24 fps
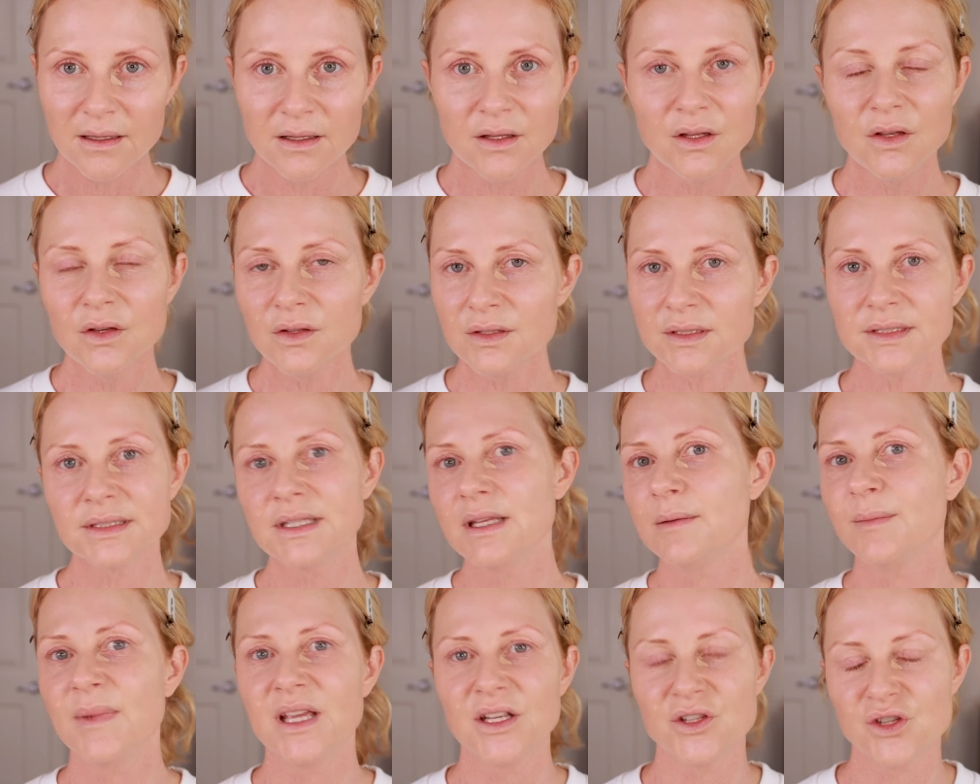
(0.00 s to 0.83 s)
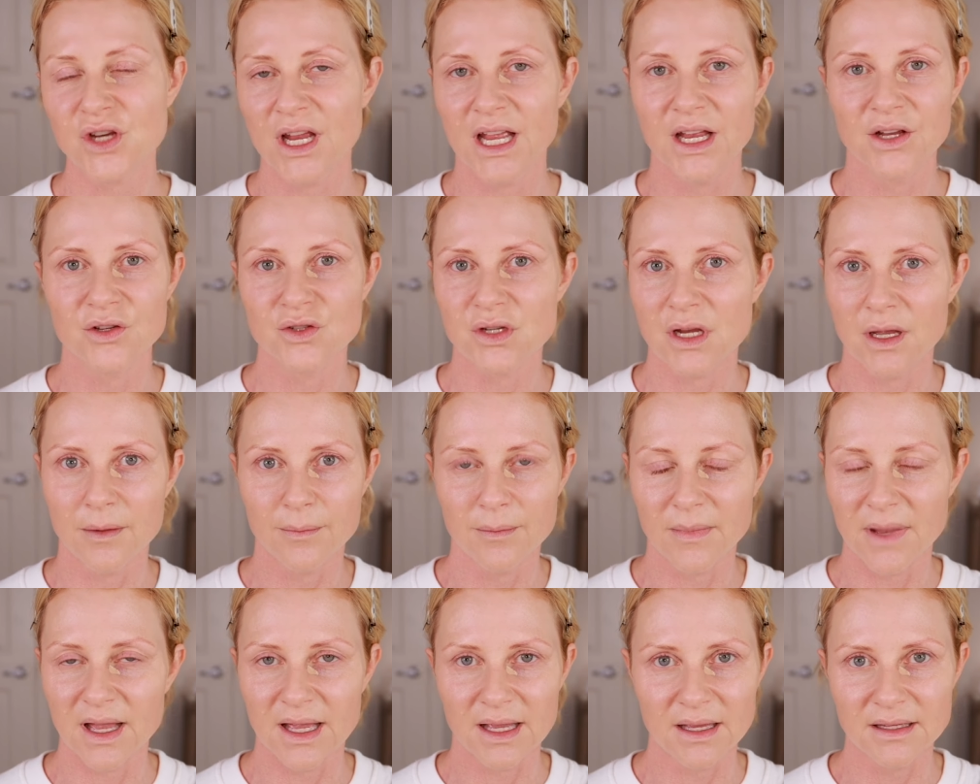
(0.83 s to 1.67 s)
You'll see me change up
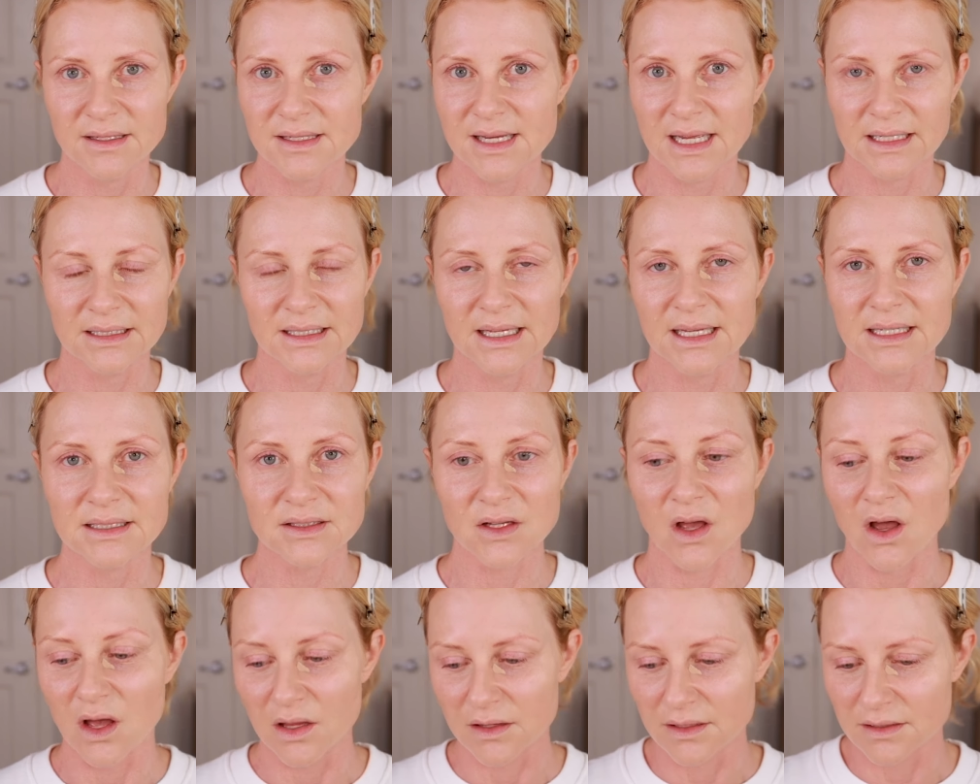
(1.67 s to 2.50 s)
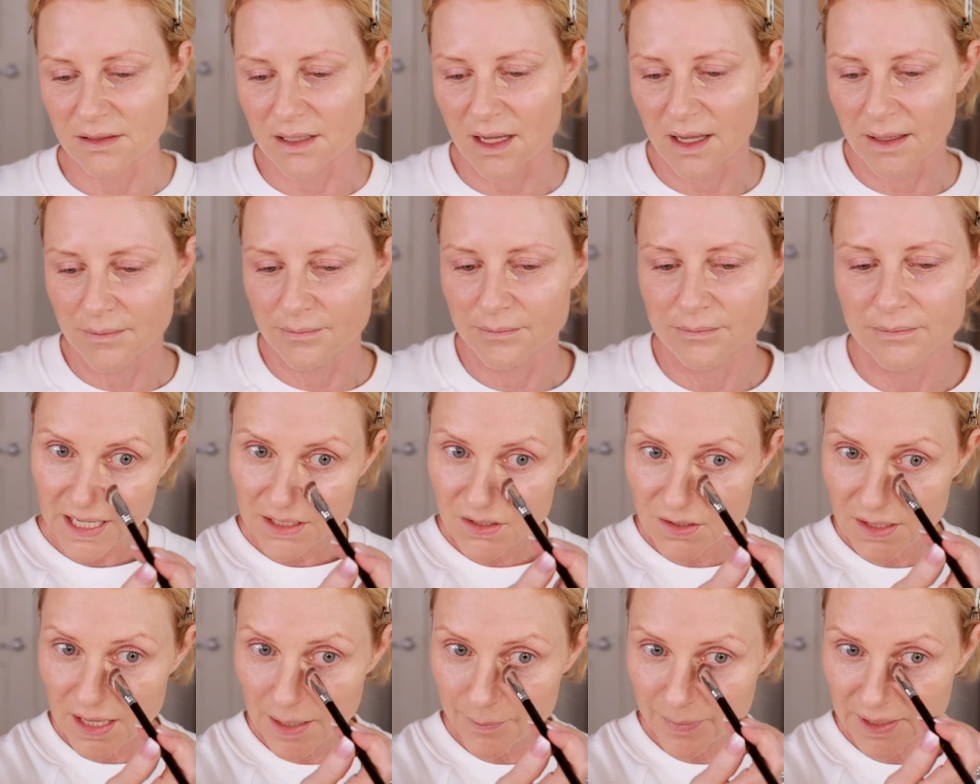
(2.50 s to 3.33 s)
my techniques all the time. I
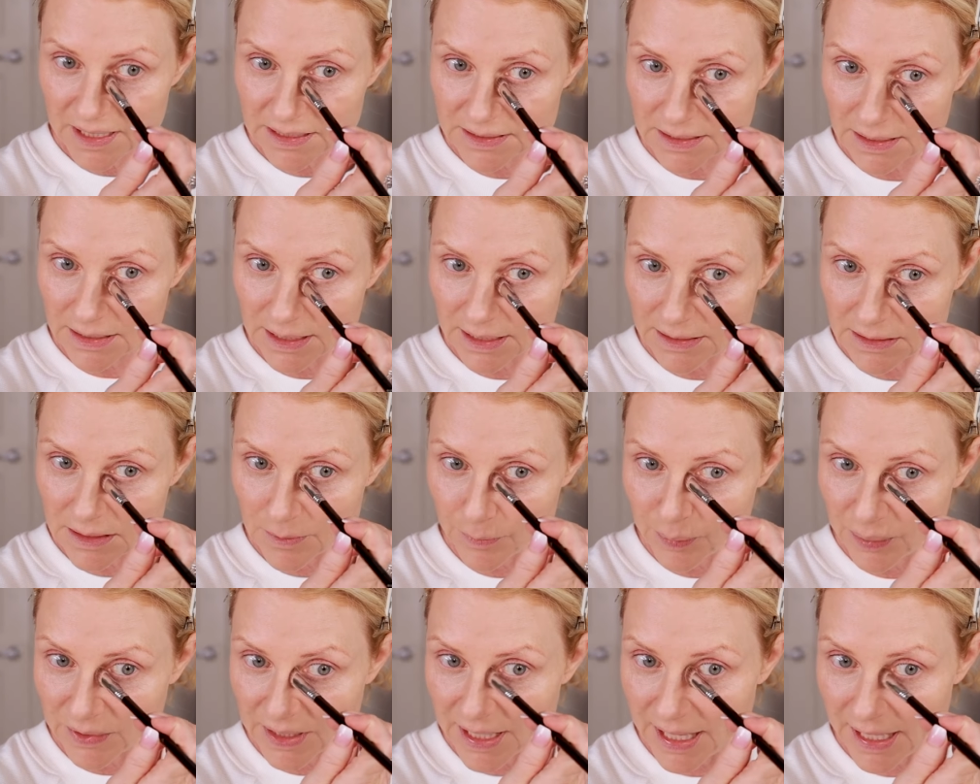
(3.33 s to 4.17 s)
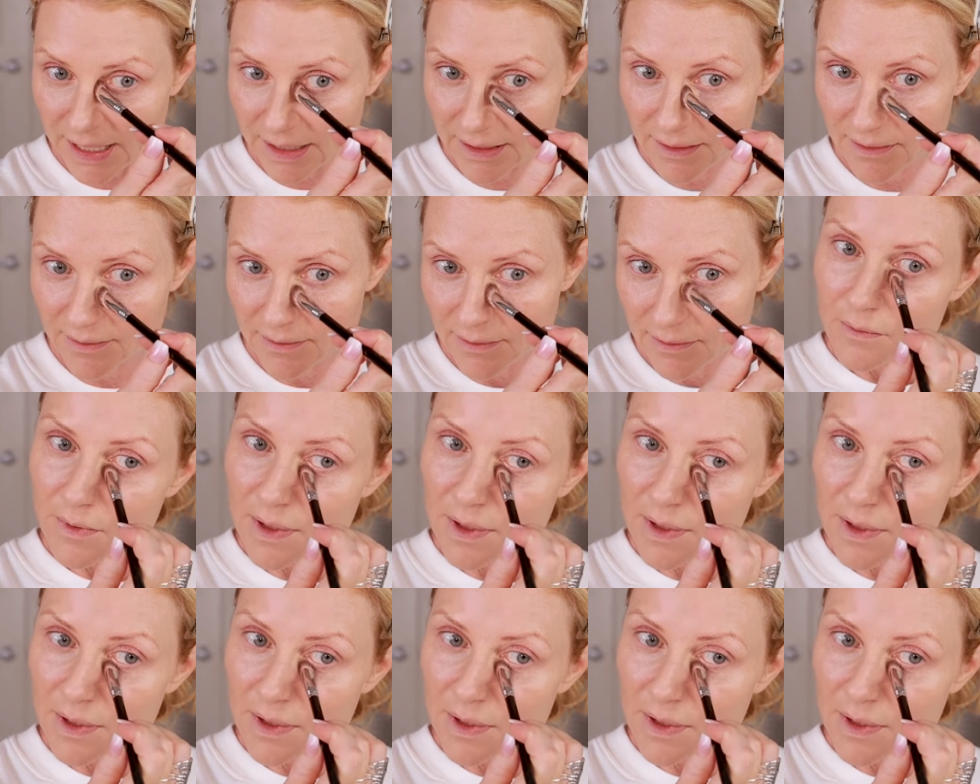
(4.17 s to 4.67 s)
do that because I like to play.